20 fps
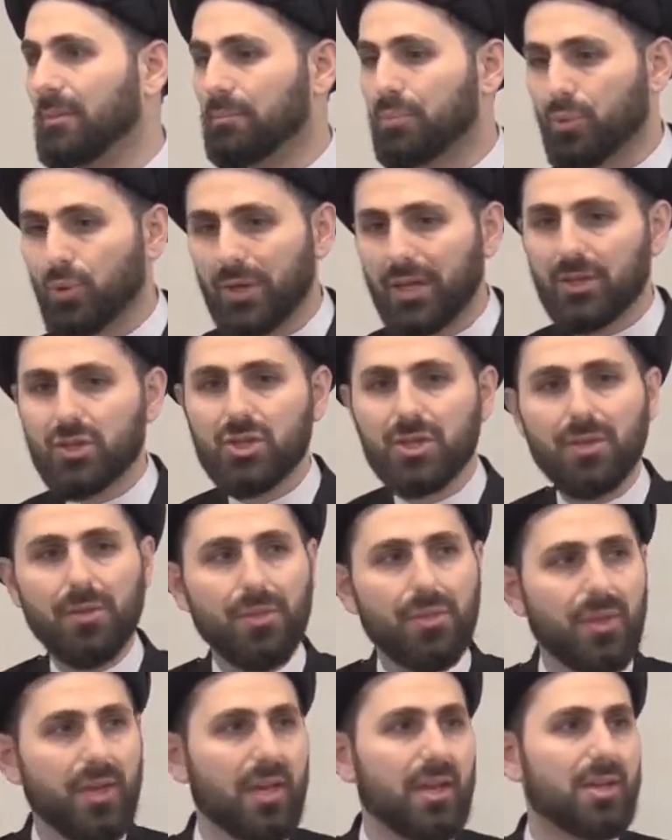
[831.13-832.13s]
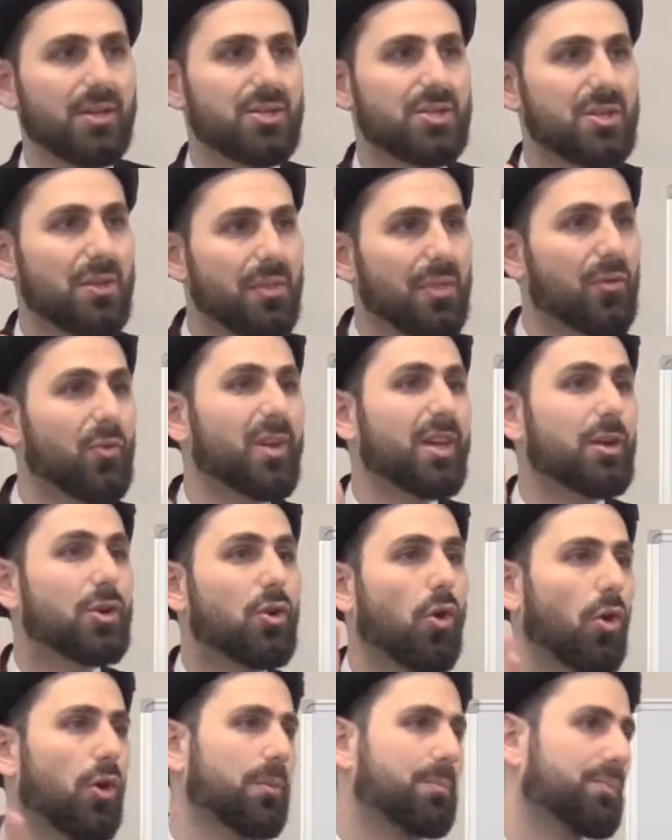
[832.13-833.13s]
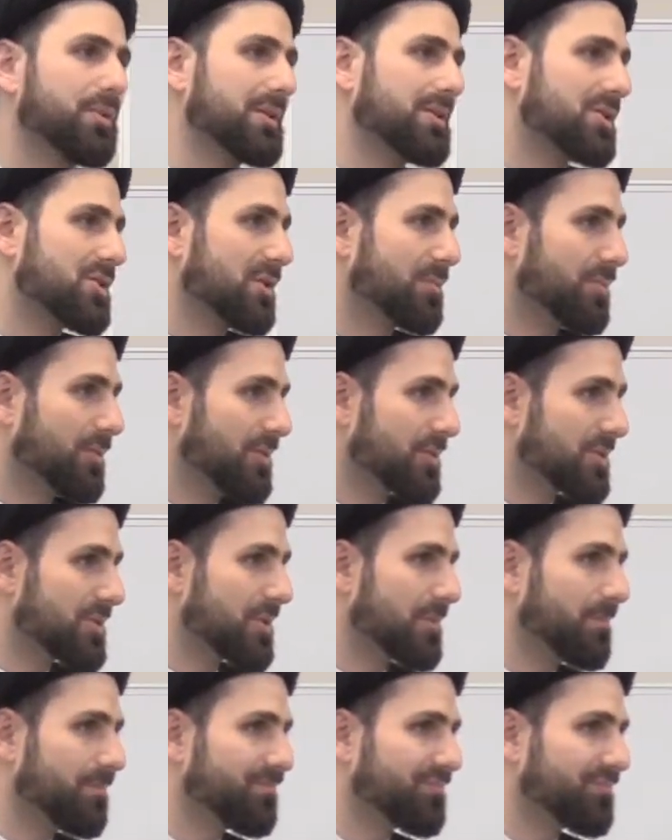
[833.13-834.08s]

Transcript: preached these three core principles.